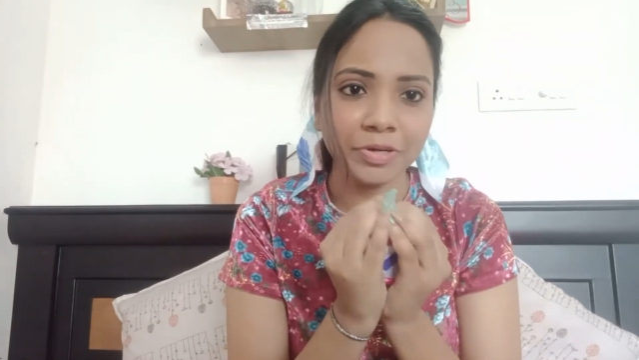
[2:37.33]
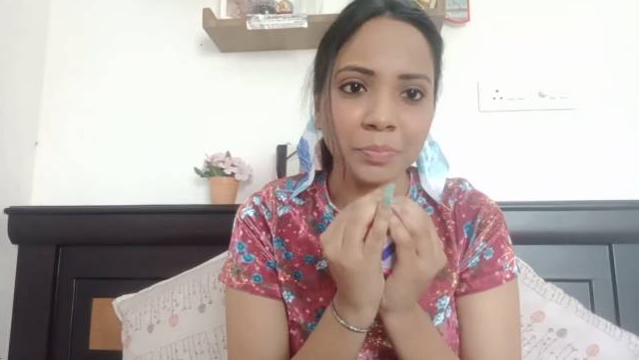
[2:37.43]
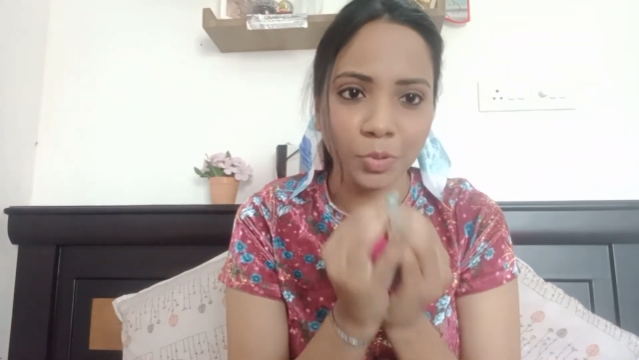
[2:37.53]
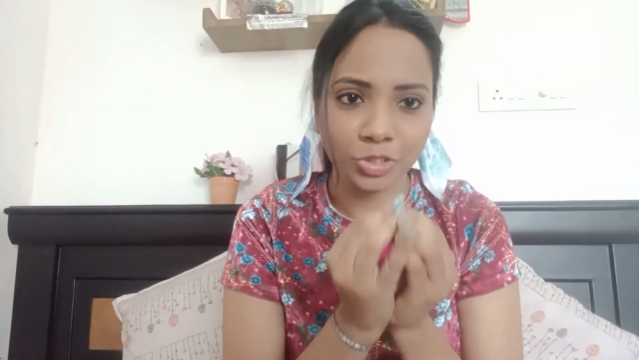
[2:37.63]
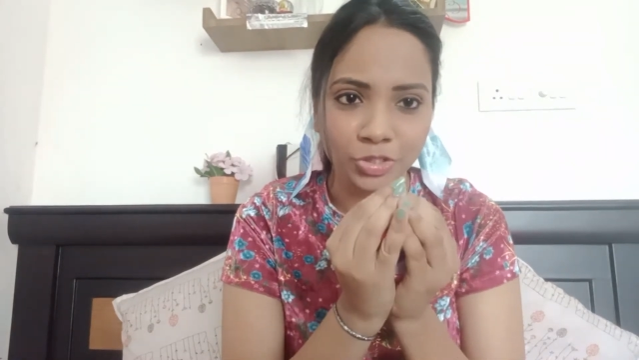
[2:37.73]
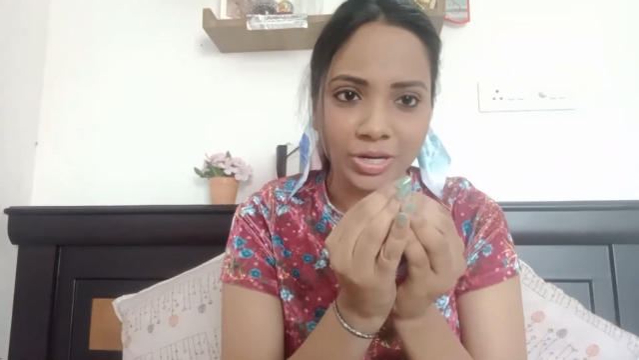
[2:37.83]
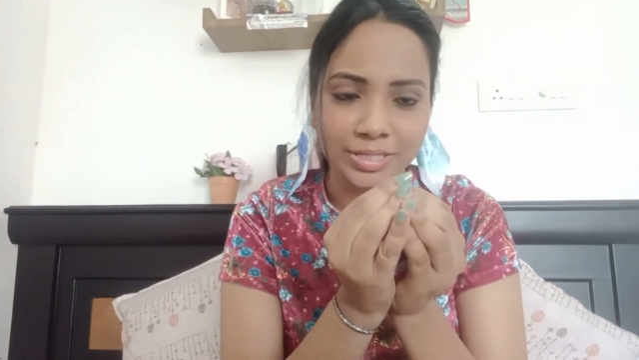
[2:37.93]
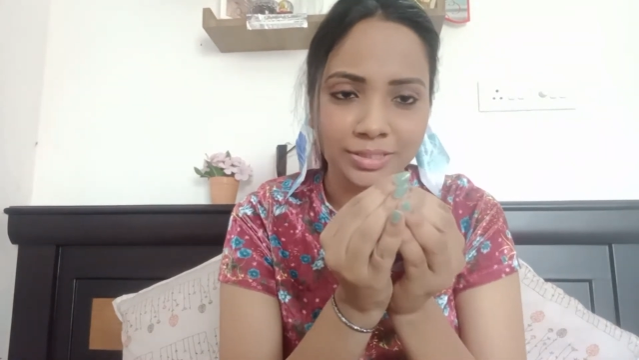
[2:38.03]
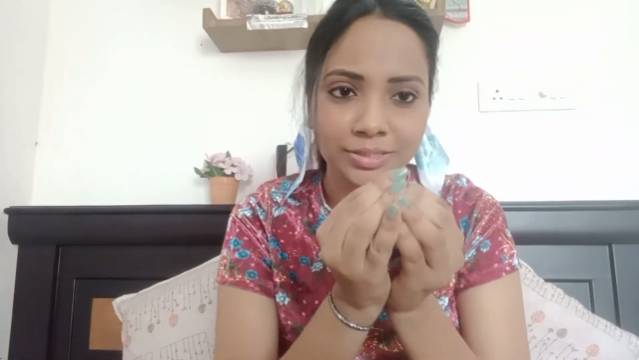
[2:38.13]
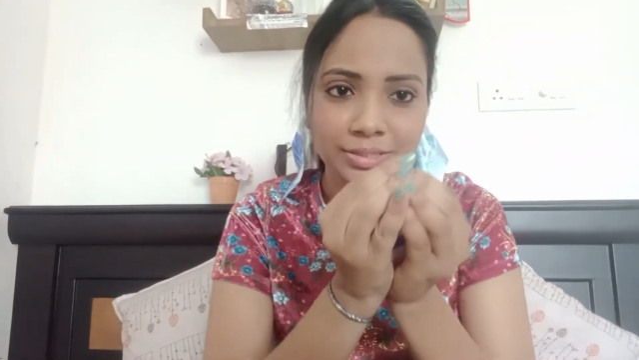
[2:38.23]

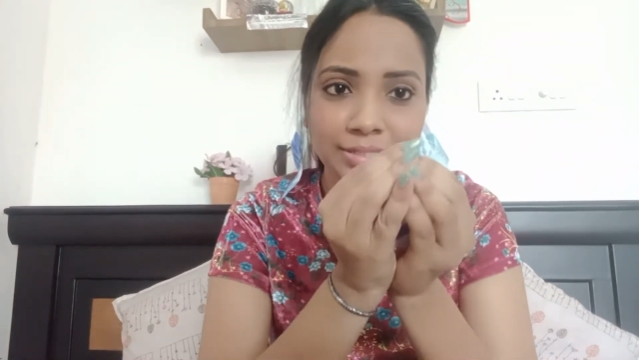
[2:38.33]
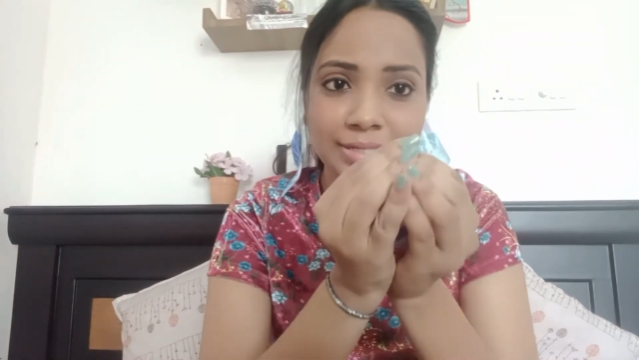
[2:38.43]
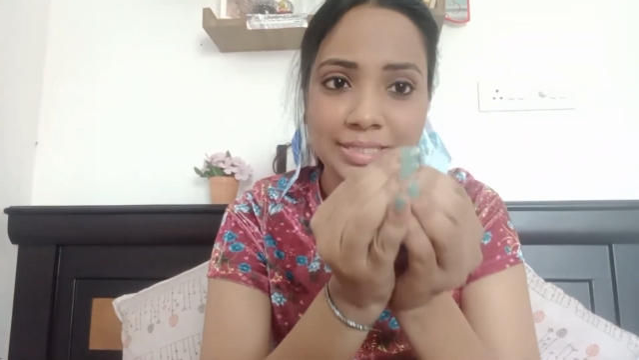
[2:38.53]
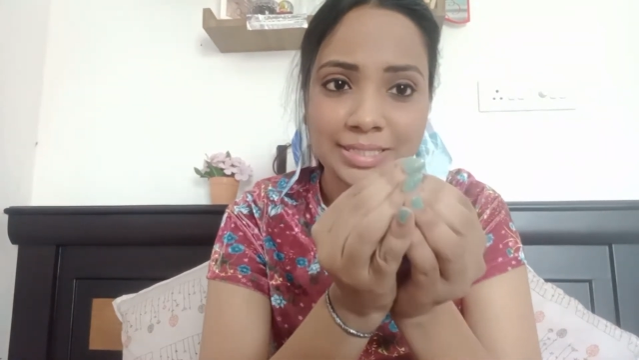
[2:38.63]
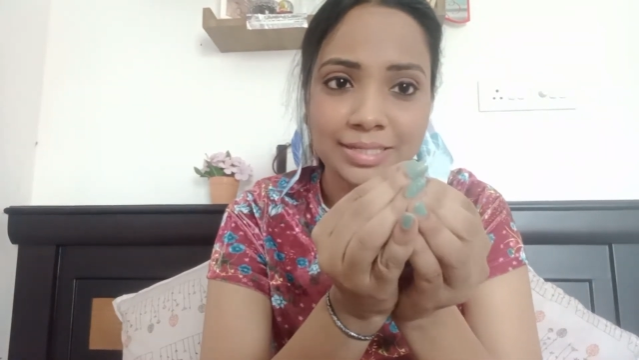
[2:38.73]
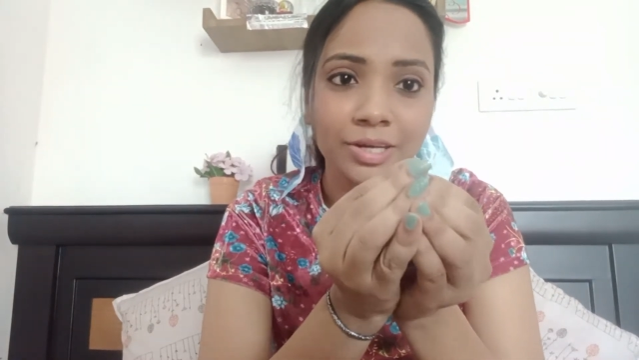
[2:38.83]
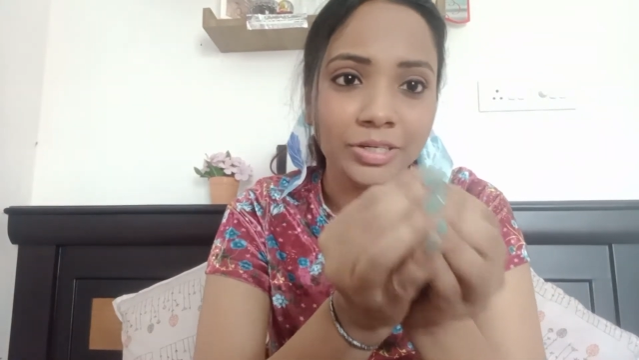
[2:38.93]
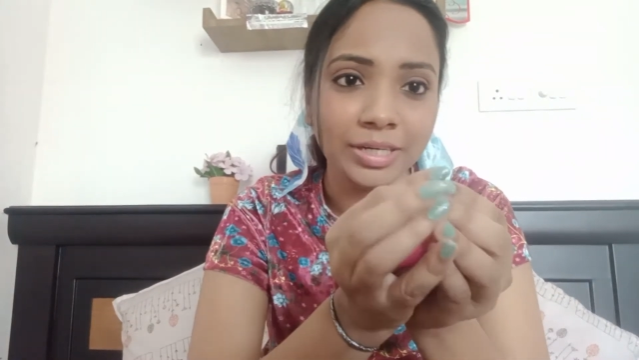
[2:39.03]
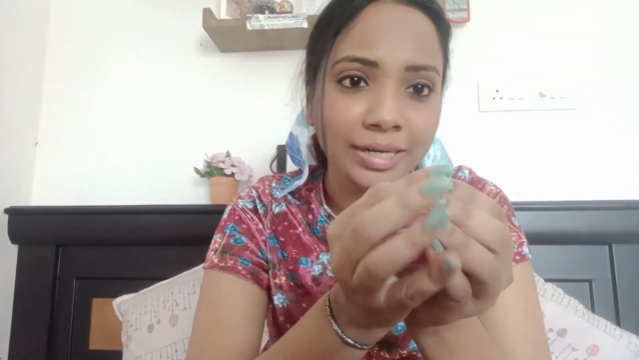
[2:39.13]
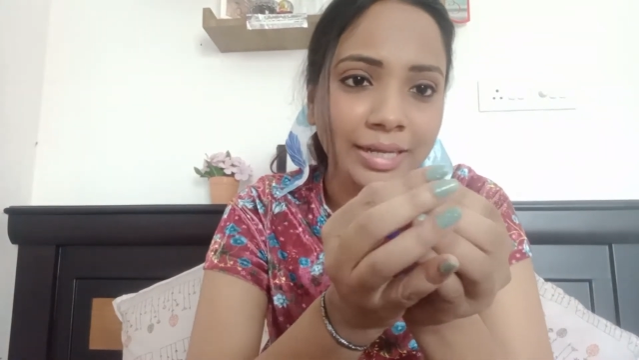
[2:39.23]
moisturizer. It's
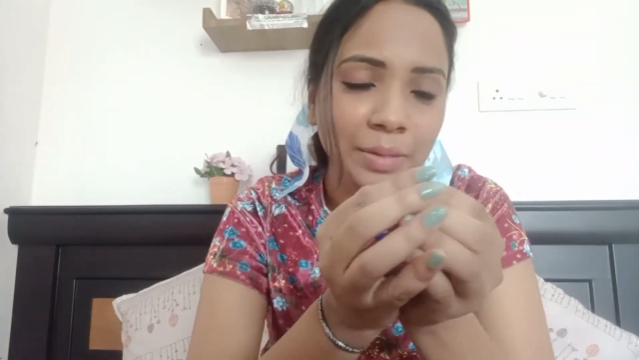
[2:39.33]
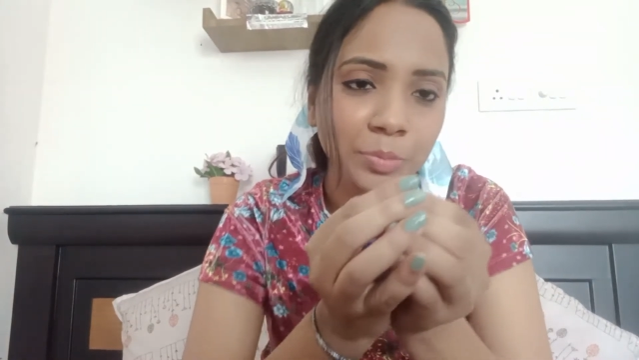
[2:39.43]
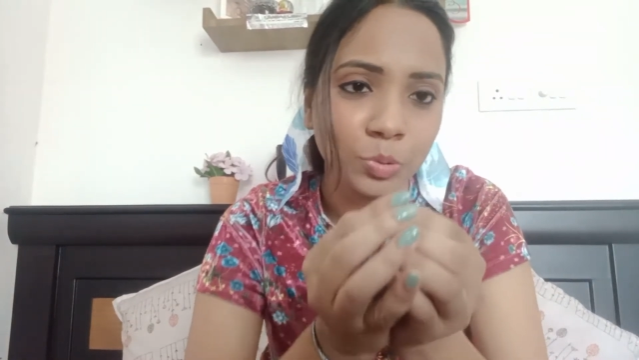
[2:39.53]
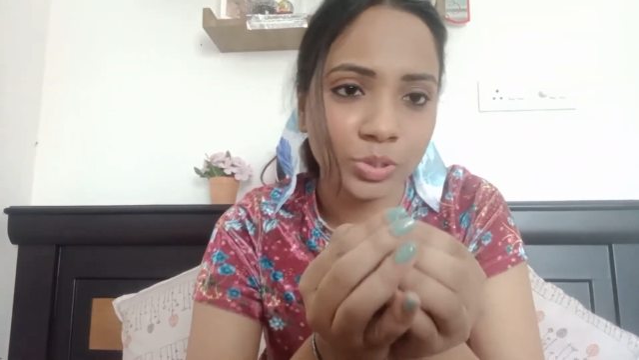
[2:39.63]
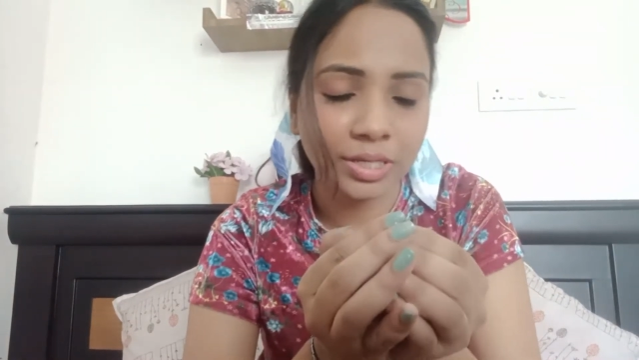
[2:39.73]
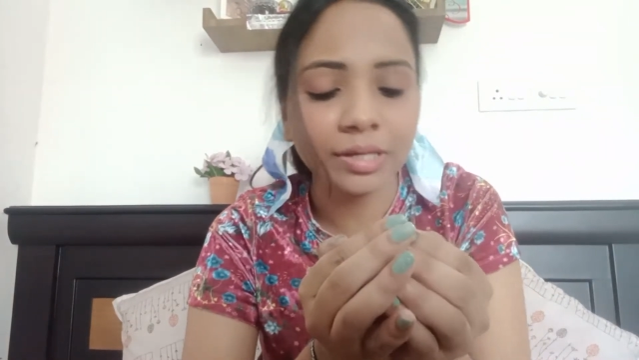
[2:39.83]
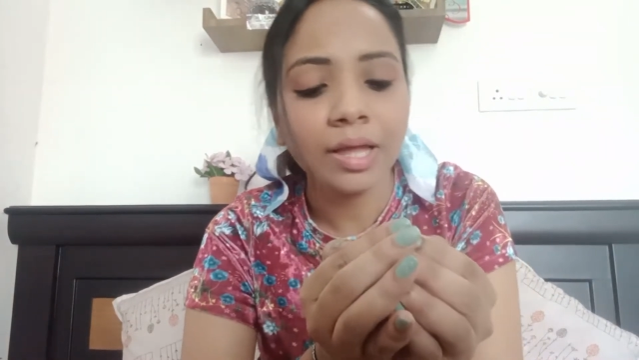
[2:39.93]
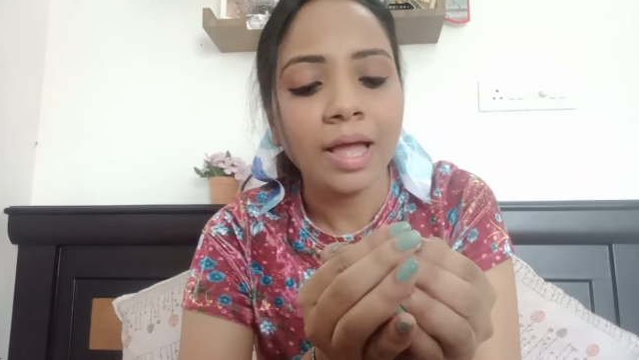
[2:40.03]
currently I'm using,